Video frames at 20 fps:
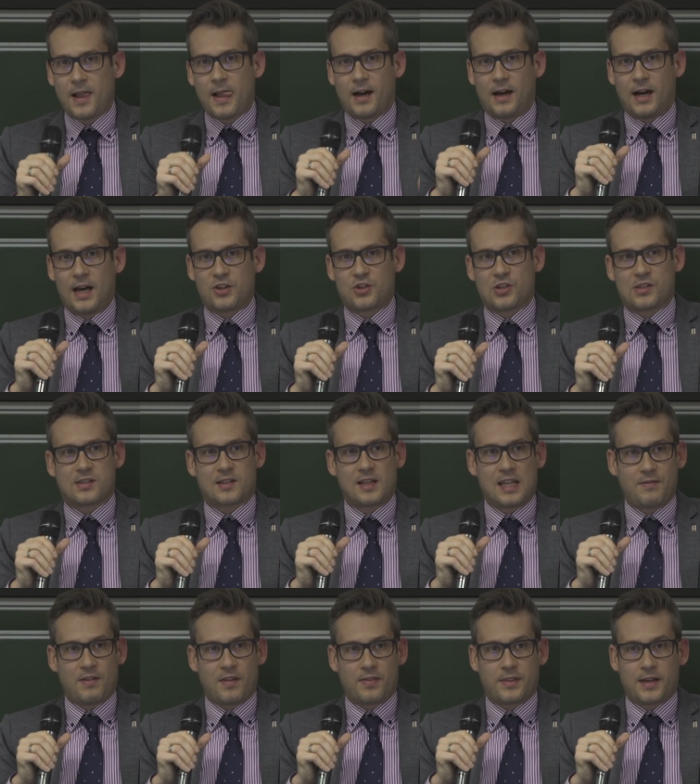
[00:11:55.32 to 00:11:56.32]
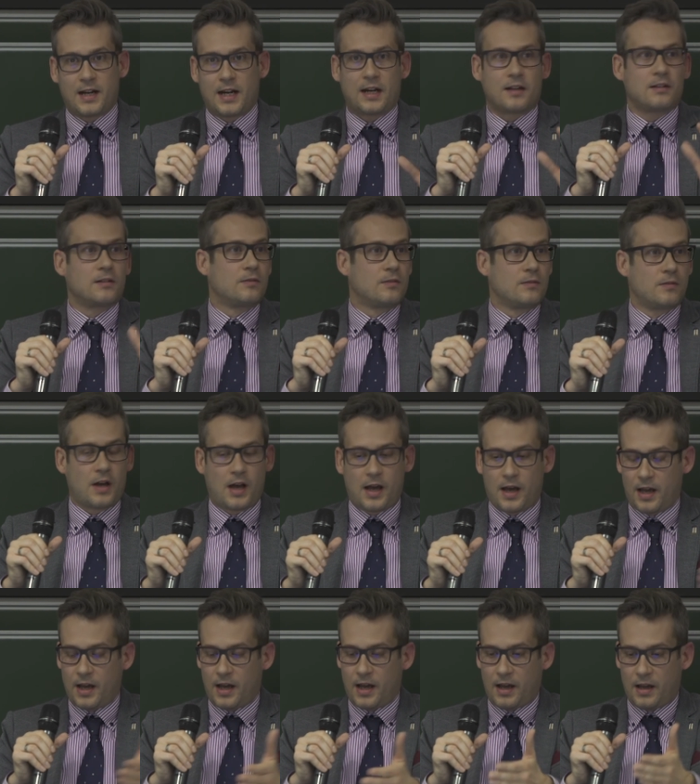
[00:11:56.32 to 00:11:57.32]
I just leave it there.
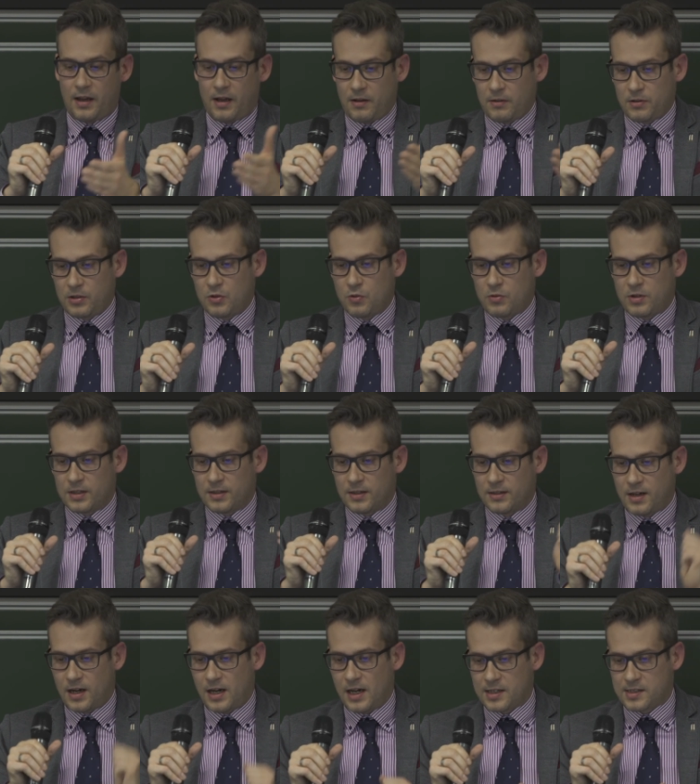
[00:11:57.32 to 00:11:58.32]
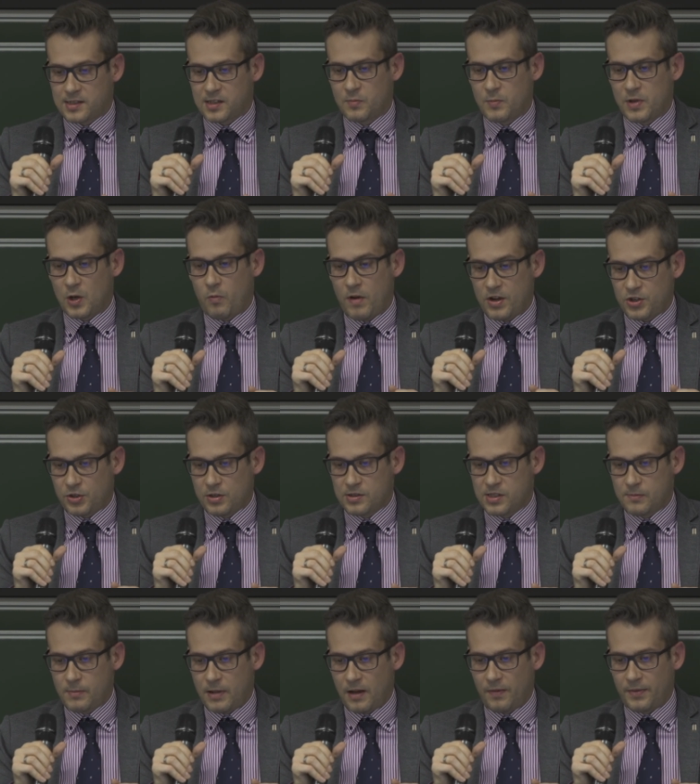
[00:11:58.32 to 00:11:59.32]
You can ask me questions
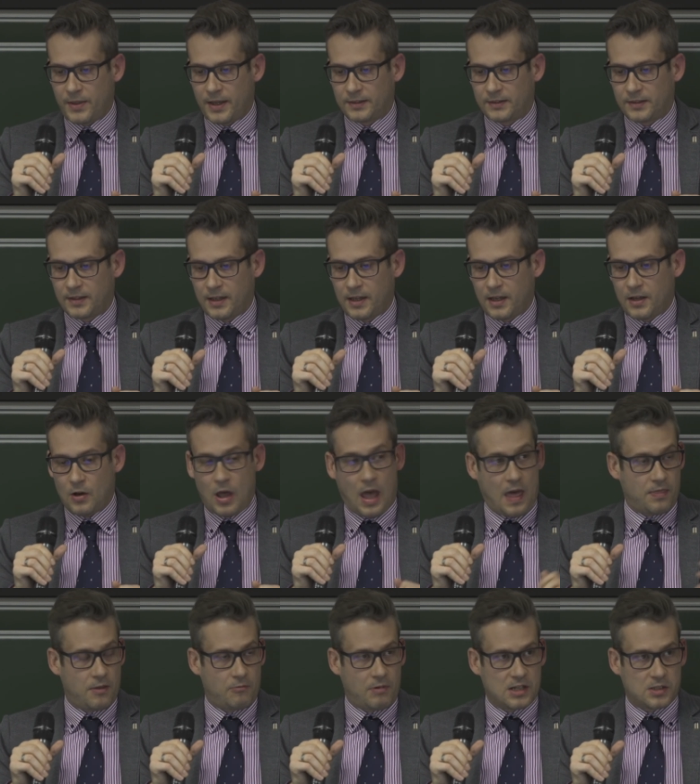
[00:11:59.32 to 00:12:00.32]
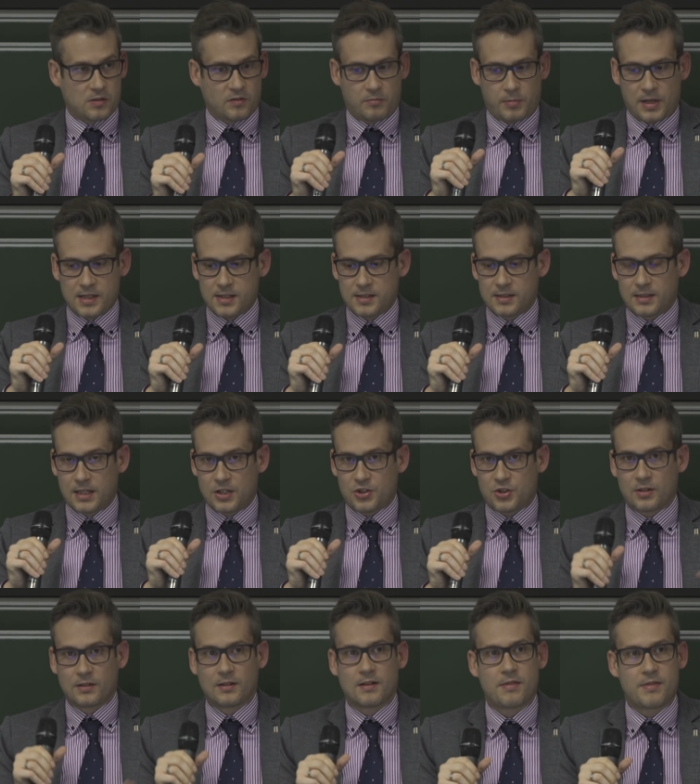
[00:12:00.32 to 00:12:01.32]
about that and the rest of the
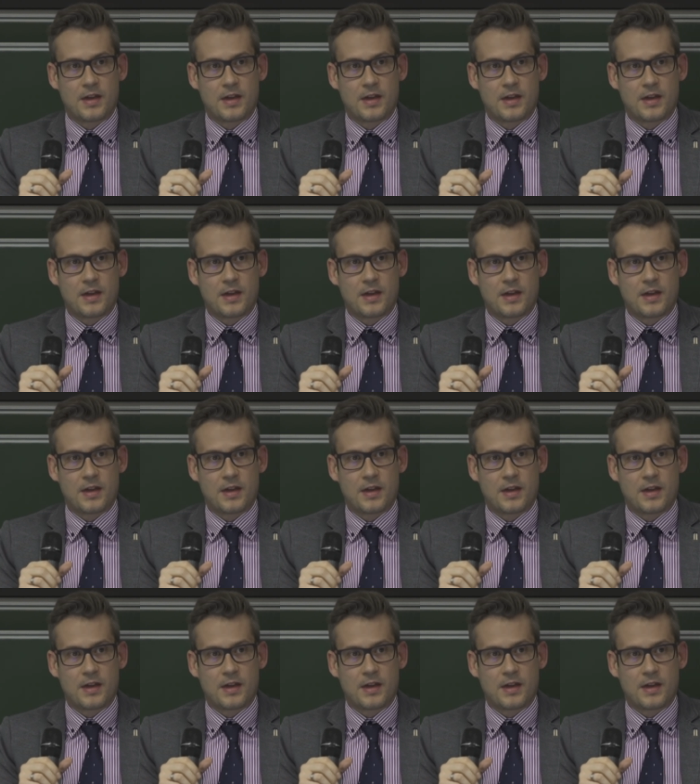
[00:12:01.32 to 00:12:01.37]
presentation.